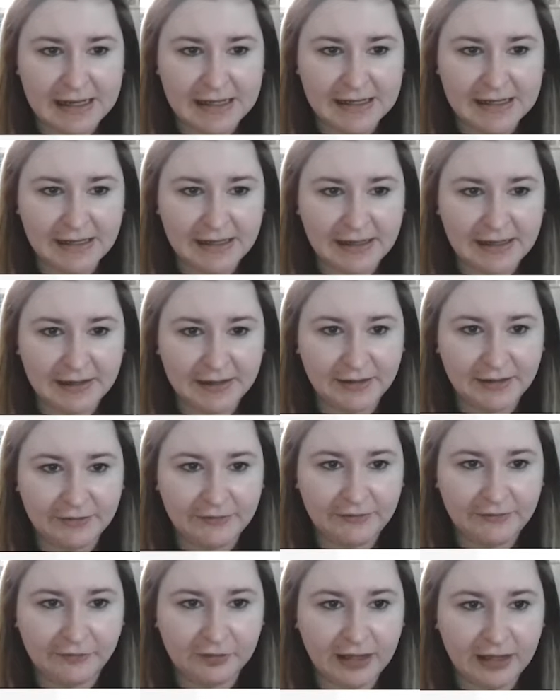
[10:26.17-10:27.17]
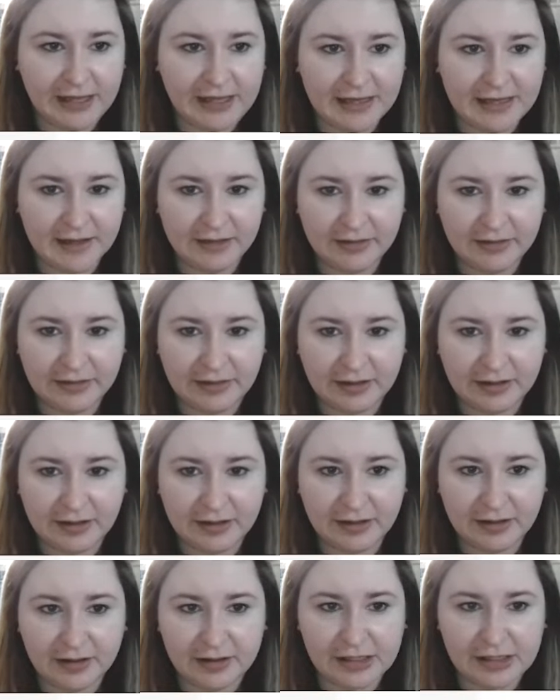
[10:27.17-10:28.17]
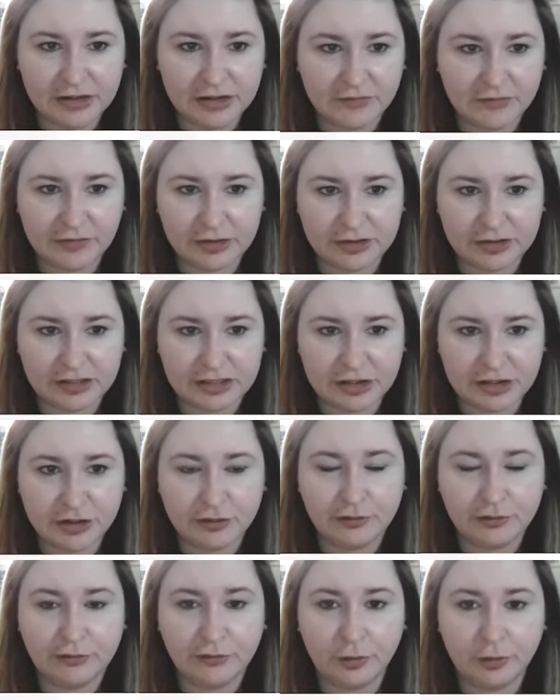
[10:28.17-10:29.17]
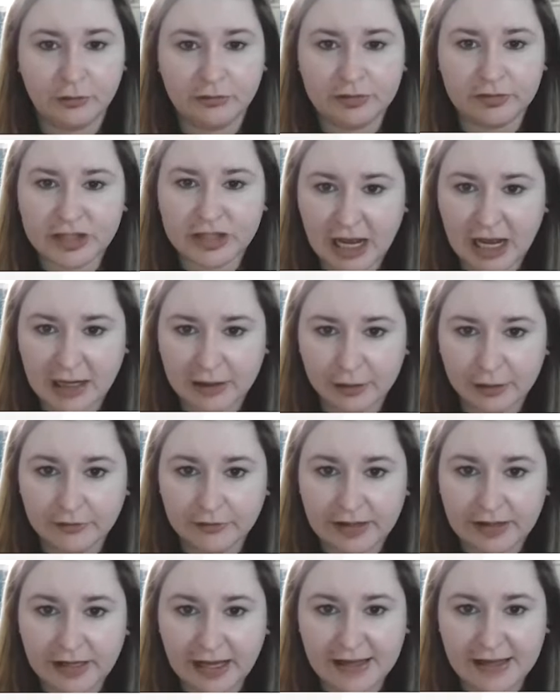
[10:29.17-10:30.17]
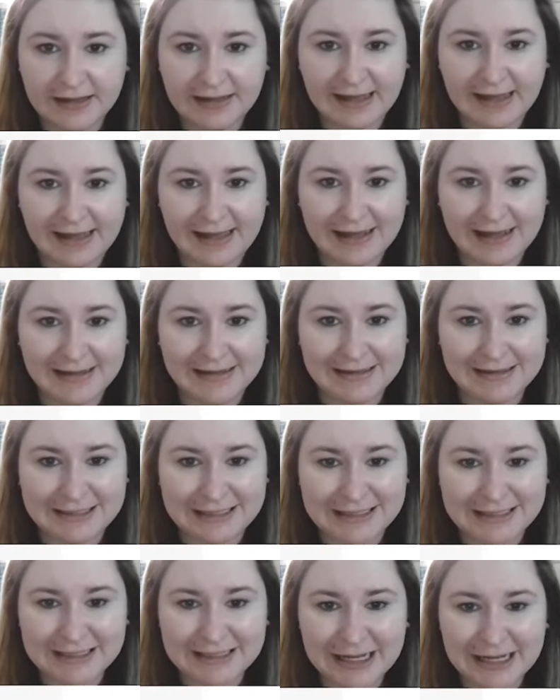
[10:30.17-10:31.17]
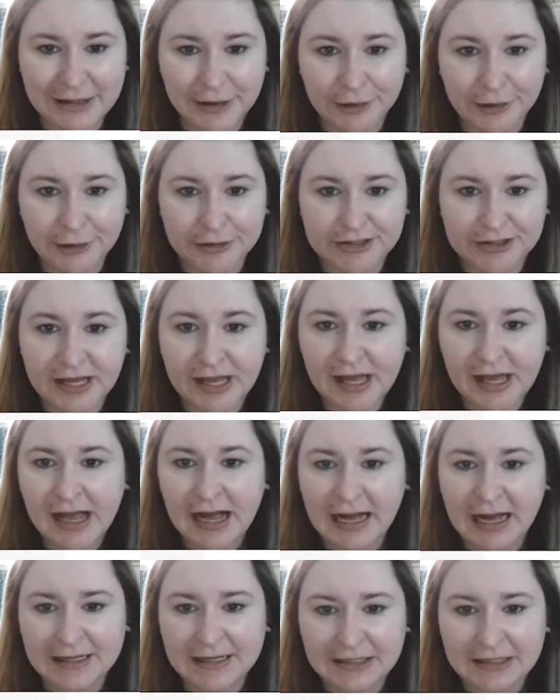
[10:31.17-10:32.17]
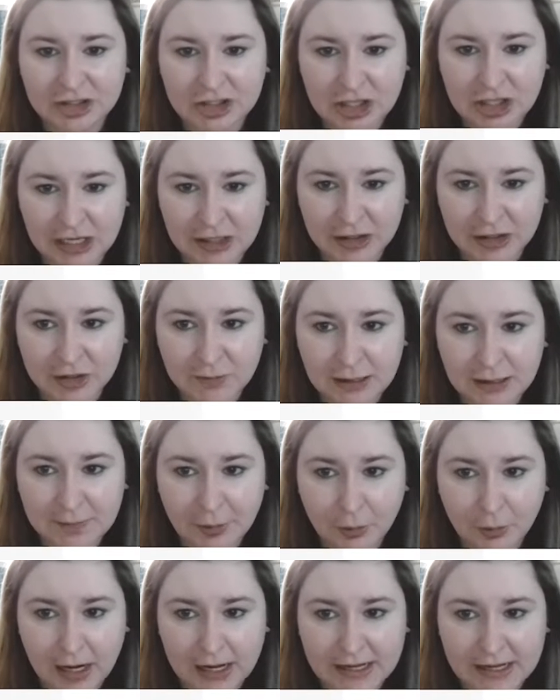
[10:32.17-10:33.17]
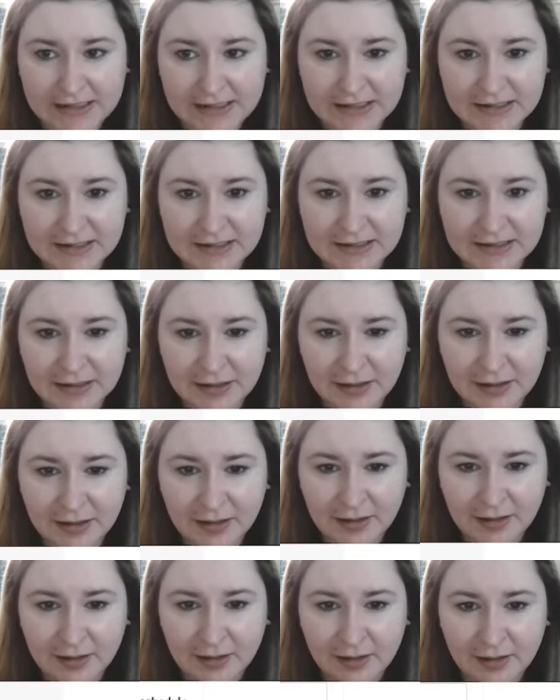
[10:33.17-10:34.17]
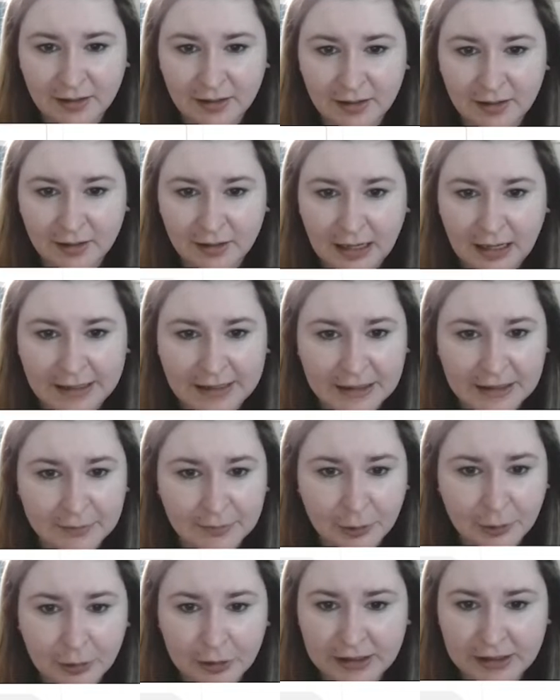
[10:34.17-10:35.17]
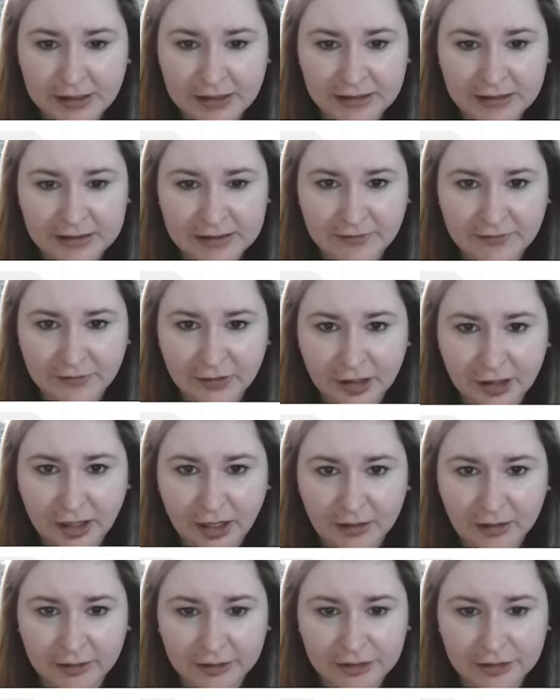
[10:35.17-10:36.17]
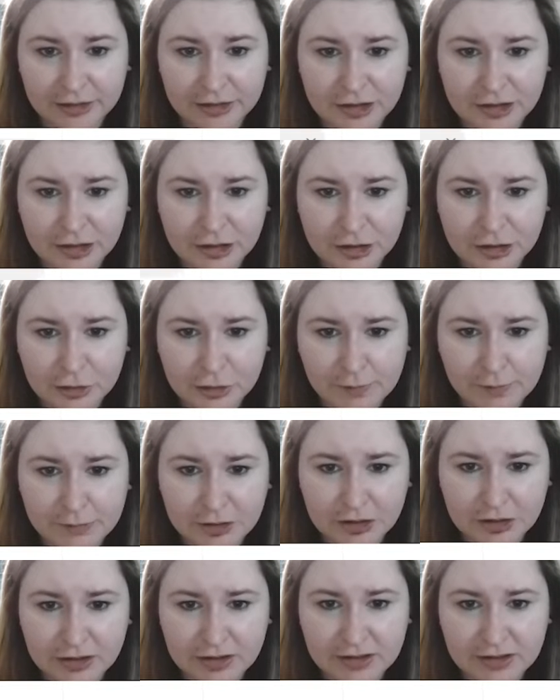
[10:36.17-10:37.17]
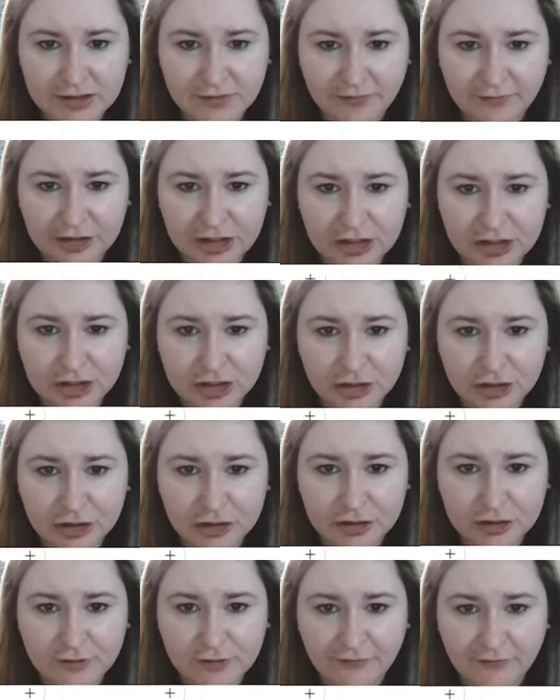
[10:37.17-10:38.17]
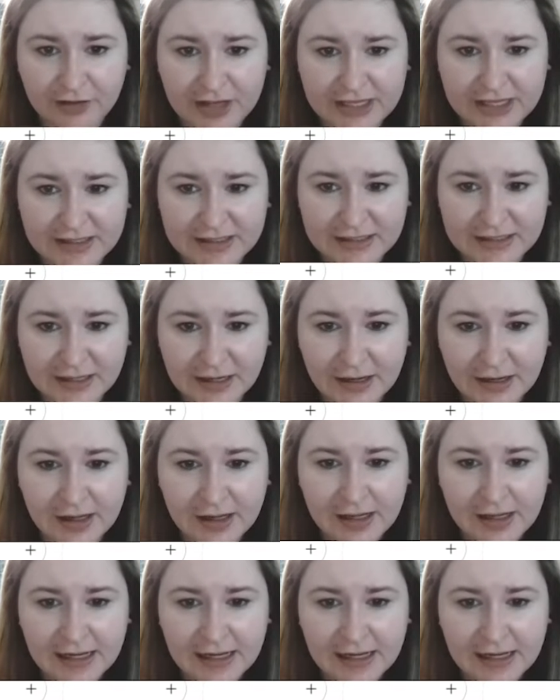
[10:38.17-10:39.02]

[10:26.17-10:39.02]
I can flag the issue. If there's an issue for photography, I can add details. I can change my price. I can put in different colors, descriptions, features, fit.